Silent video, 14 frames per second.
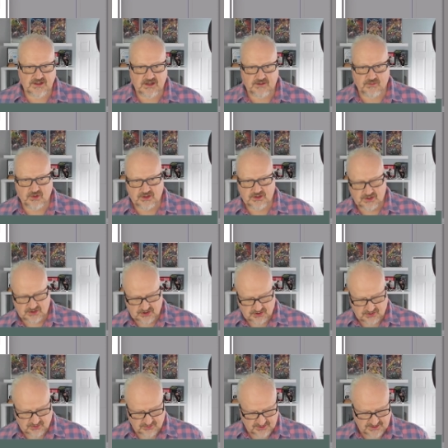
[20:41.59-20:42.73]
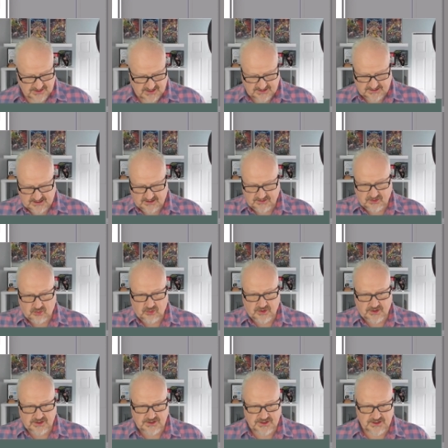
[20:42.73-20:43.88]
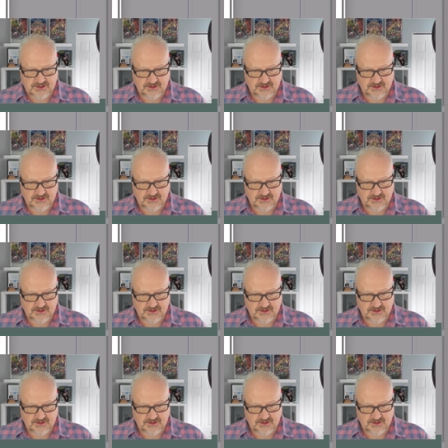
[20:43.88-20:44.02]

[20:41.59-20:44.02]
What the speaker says: I'm going to choose the sales orders